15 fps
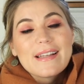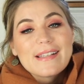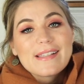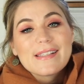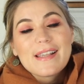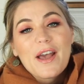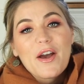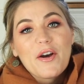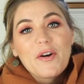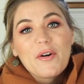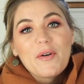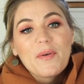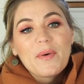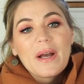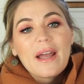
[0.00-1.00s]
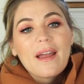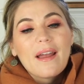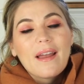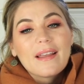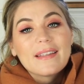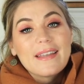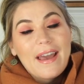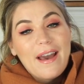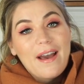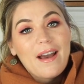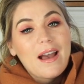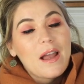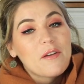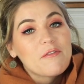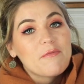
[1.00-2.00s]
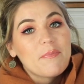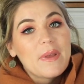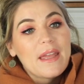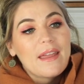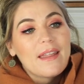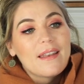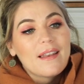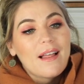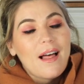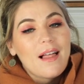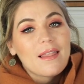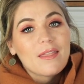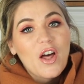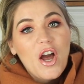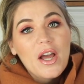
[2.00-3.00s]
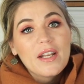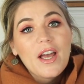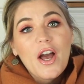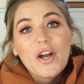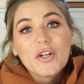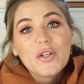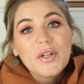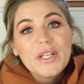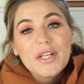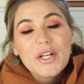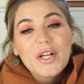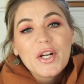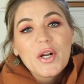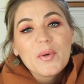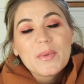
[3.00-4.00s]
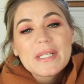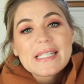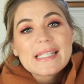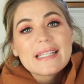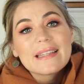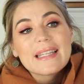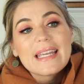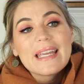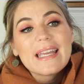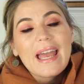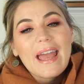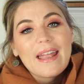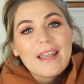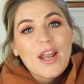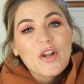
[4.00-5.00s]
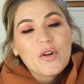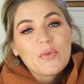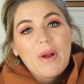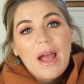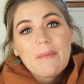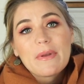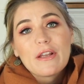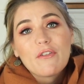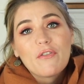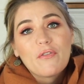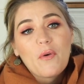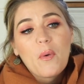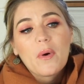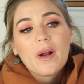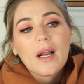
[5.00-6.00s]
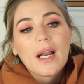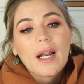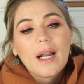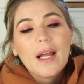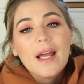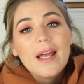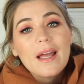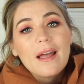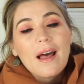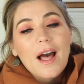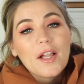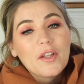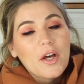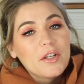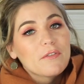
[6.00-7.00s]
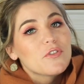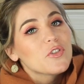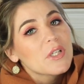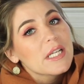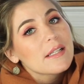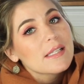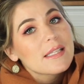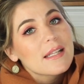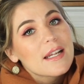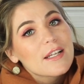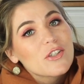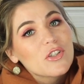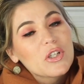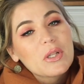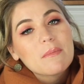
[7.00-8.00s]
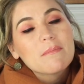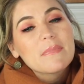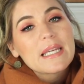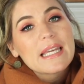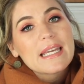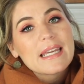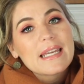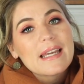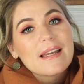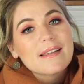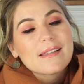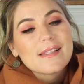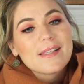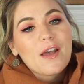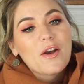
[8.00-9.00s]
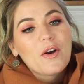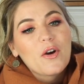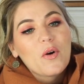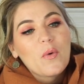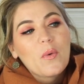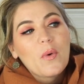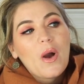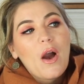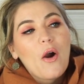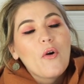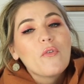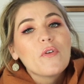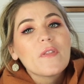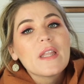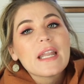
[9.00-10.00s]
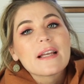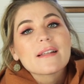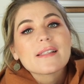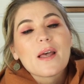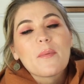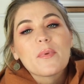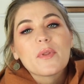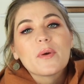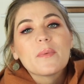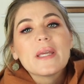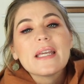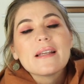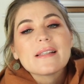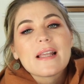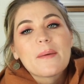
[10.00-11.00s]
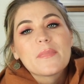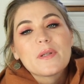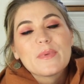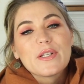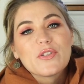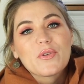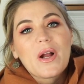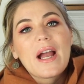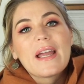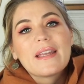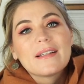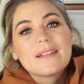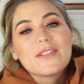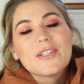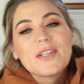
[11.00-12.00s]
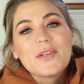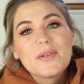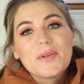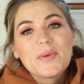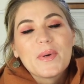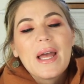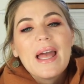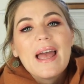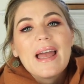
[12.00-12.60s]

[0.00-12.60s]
So yeah, I've been a lot hungrier recently and grabbing for a lot of treats that I shouldn't be. So over the next couple of weeks, I'm gonna be trying to